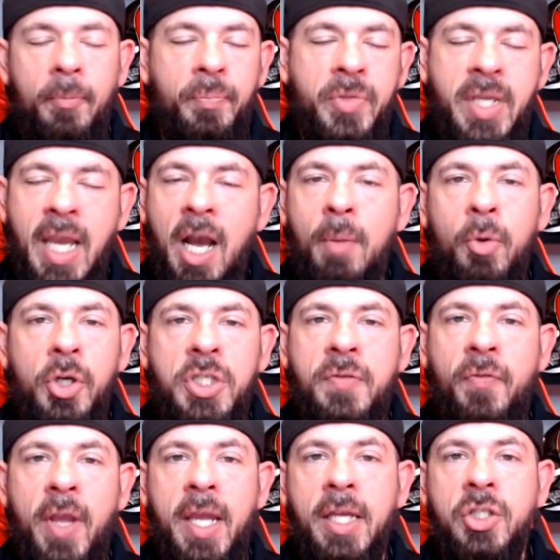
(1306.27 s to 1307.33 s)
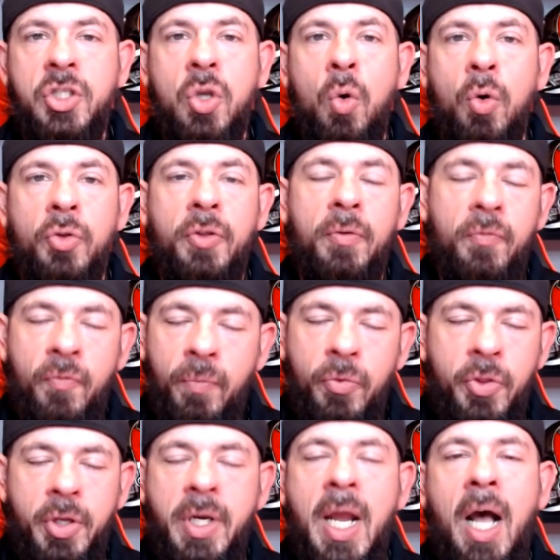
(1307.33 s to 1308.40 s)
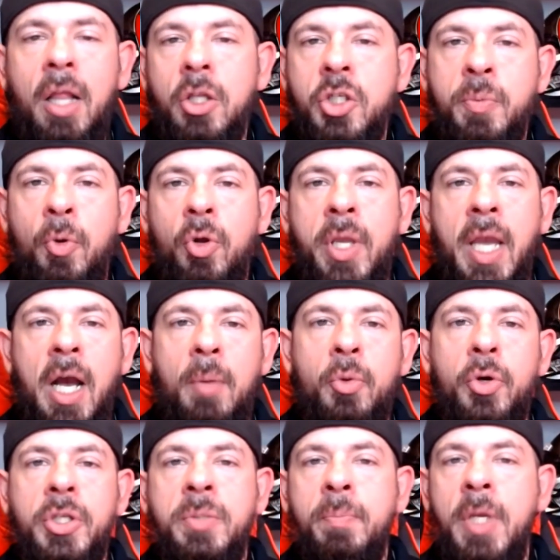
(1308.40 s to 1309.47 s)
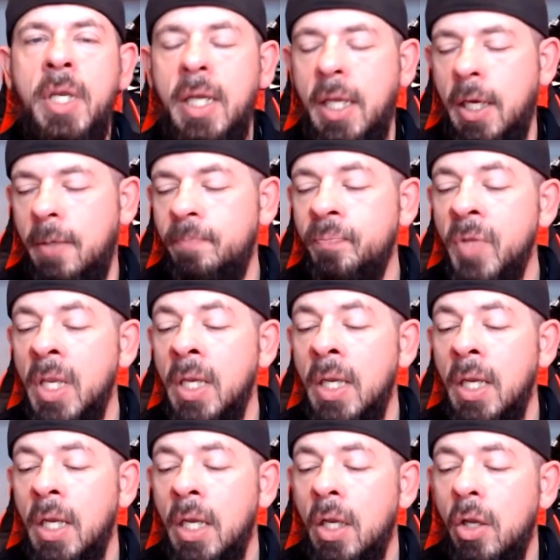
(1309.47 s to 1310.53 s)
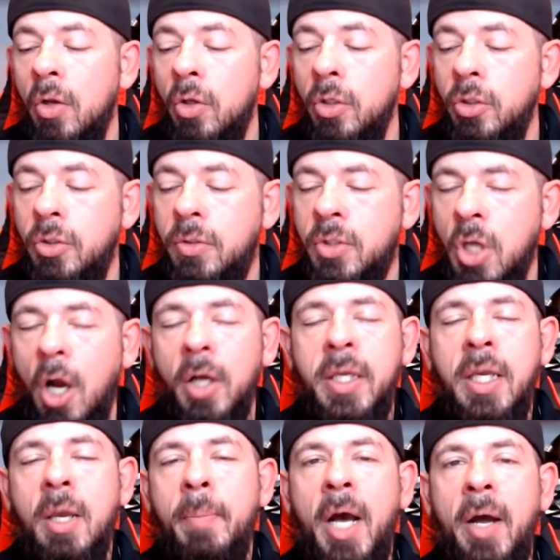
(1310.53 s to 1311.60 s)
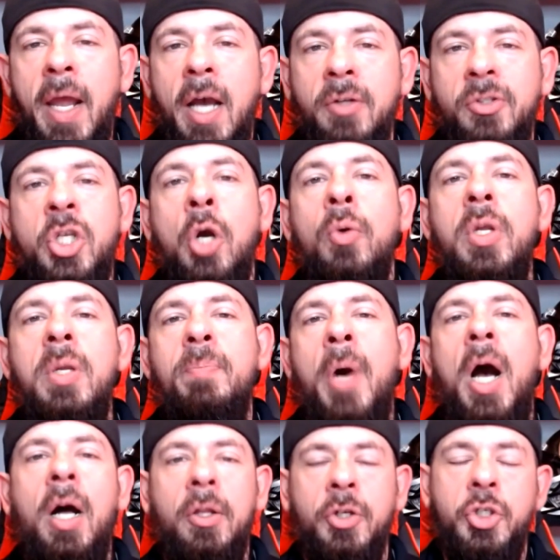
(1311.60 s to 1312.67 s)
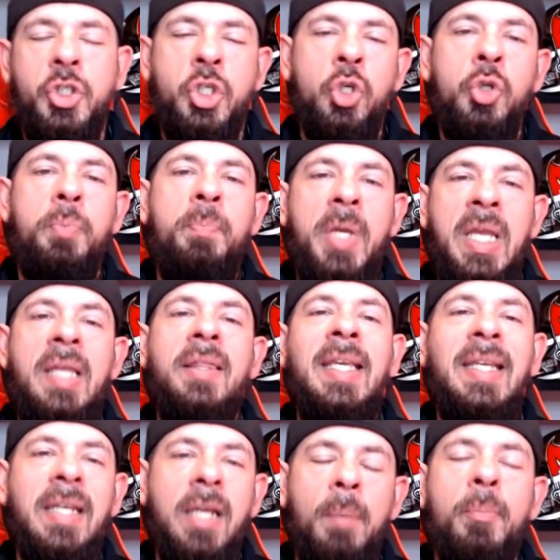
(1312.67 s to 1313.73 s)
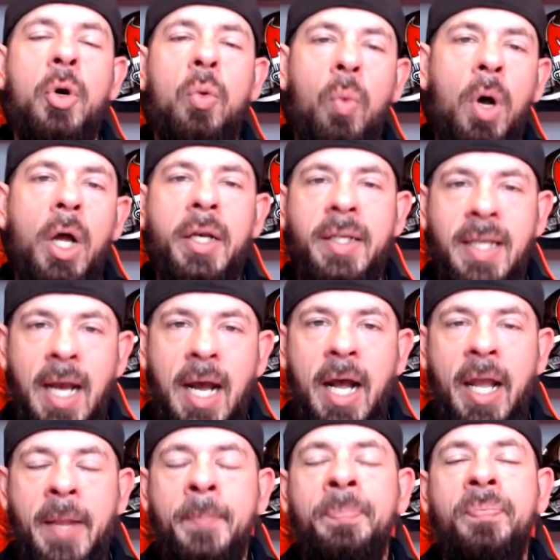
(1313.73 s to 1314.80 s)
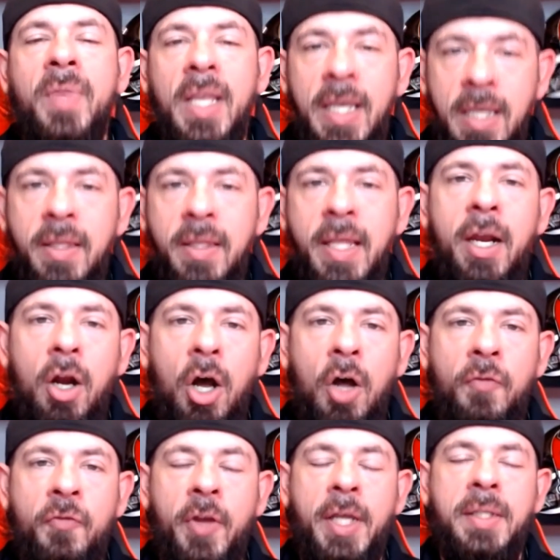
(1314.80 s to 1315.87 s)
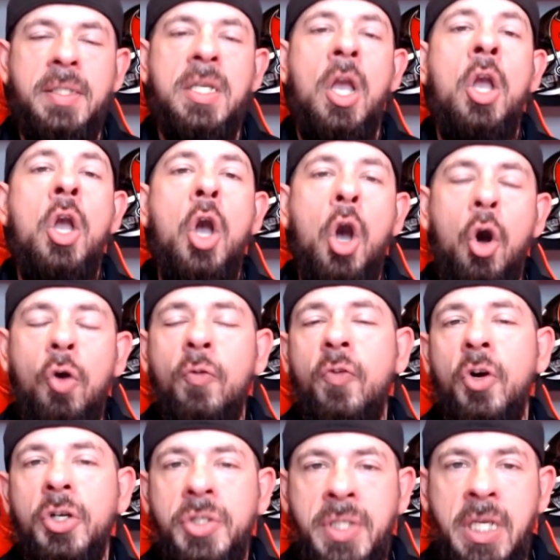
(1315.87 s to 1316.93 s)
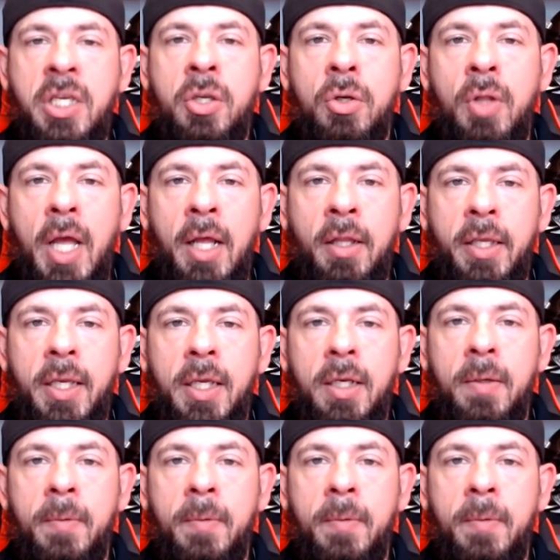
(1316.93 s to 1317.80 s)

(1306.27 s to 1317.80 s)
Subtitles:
Cowboys fans or the knowledgeable Cowboys media, talking about how Tony Pollard should be the number one guy in that offense over Ezekiel Elliott.